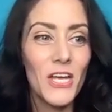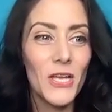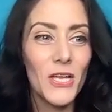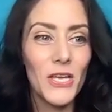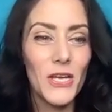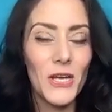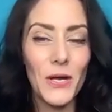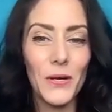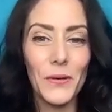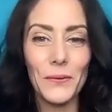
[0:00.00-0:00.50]

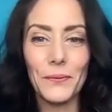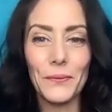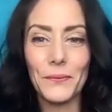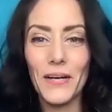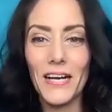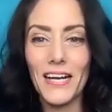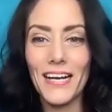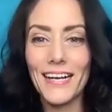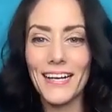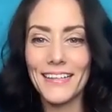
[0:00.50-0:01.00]
you
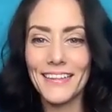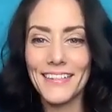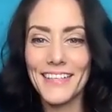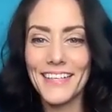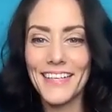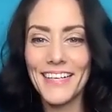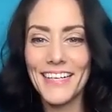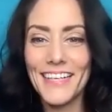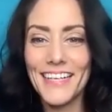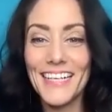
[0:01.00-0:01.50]
know, uh,
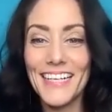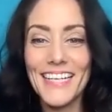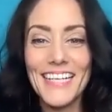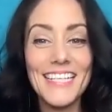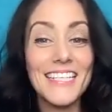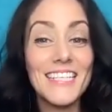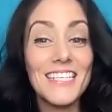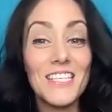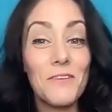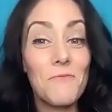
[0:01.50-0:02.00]
looking
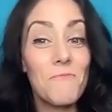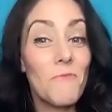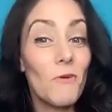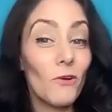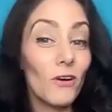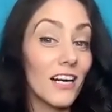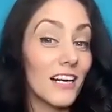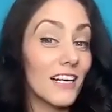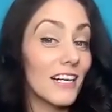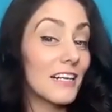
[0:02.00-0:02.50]
into
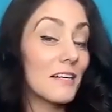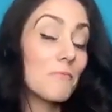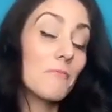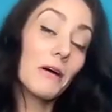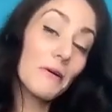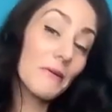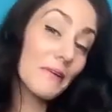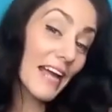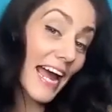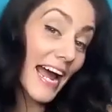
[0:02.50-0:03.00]
more
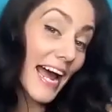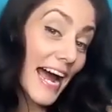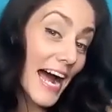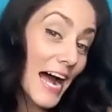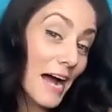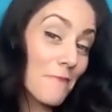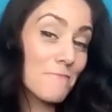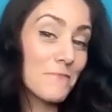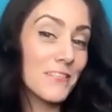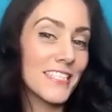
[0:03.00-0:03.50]

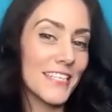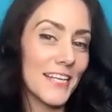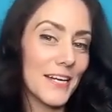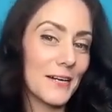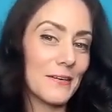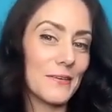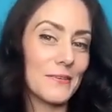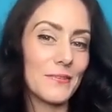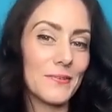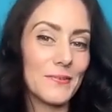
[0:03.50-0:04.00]
mocap.
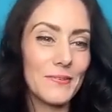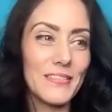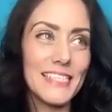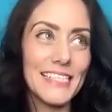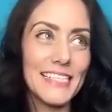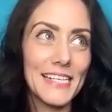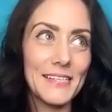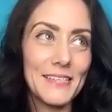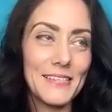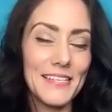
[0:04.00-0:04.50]
So
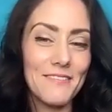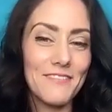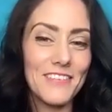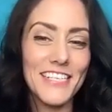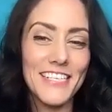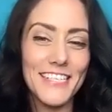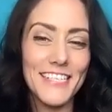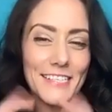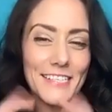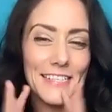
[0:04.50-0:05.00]
slowly
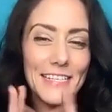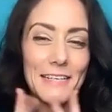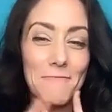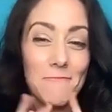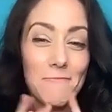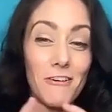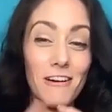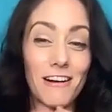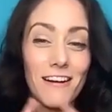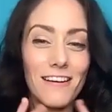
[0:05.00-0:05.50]
but surely
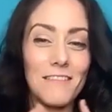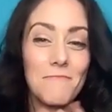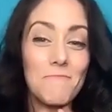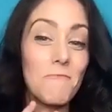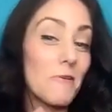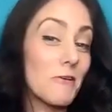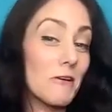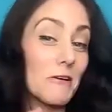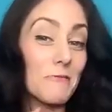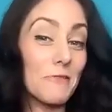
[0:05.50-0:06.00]
more,
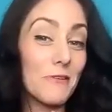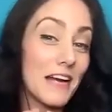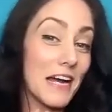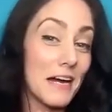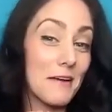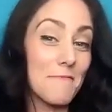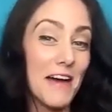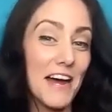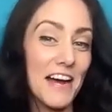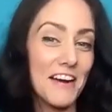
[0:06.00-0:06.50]
more will
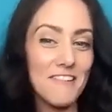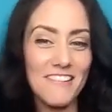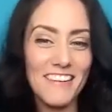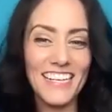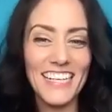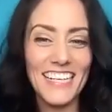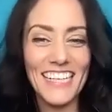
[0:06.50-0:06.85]
come out.